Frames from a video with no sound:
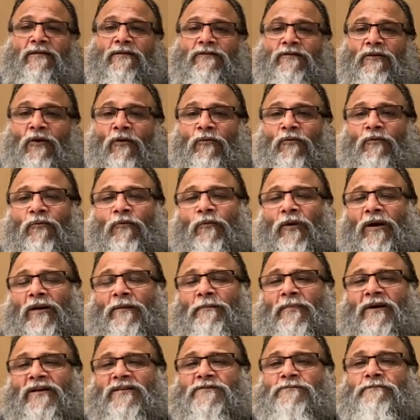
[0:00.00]
So
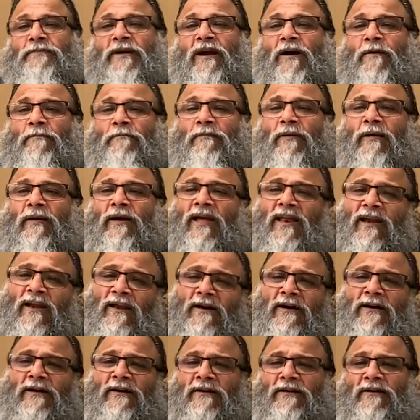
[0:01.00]
one must become
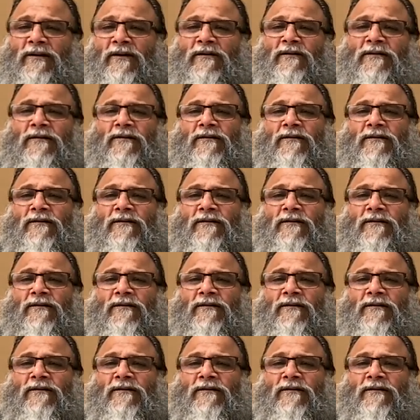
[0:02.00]
alert.